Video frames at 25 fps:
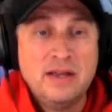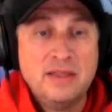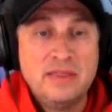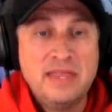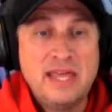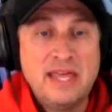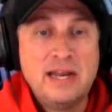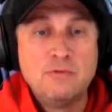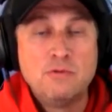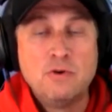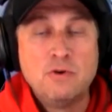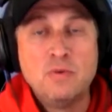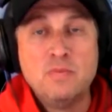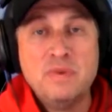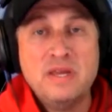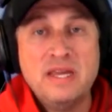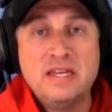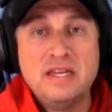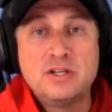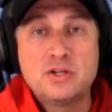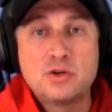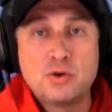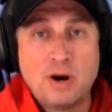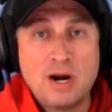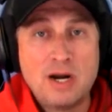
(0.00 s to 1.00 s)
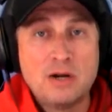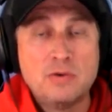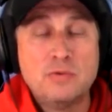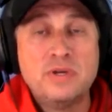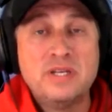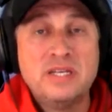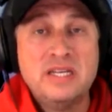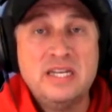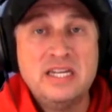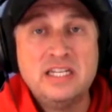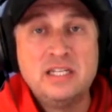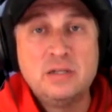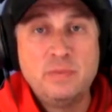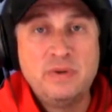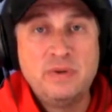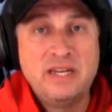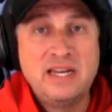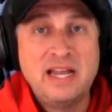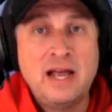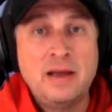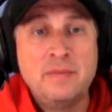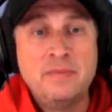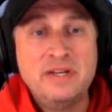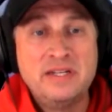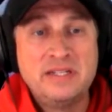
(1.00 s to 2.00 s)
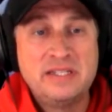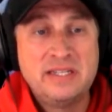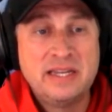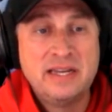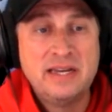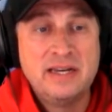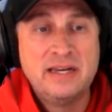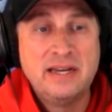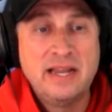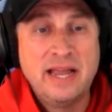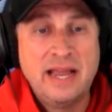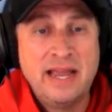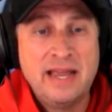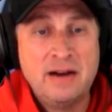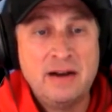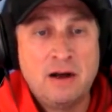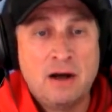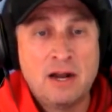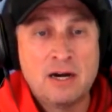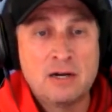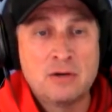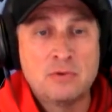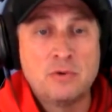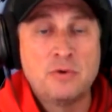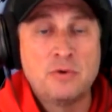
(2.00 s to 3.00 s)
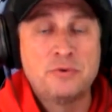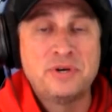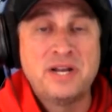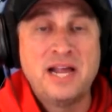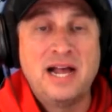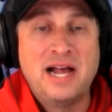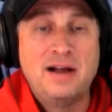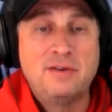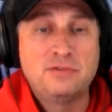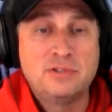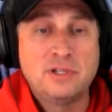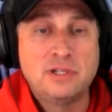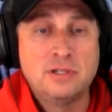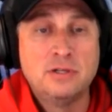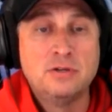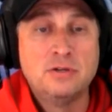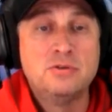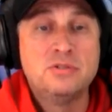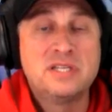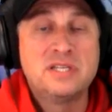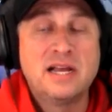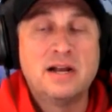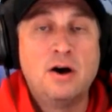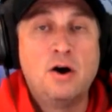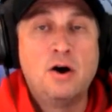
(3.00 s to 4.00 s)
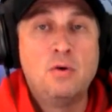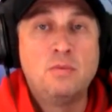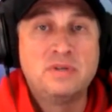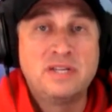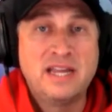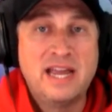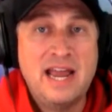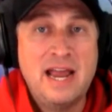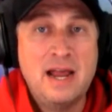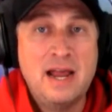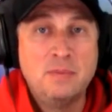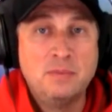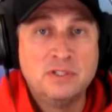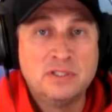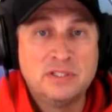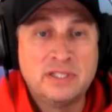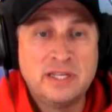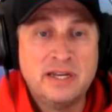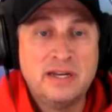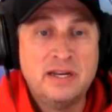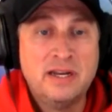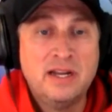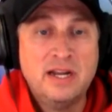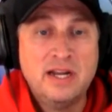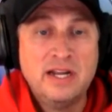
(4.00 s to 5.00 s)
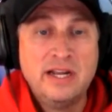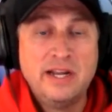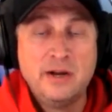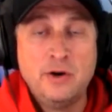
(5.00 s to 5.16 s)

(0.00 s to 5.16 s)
then it would mean Toronto would need to beat Edmonton and Ottawa would have to lose at home to Hamilton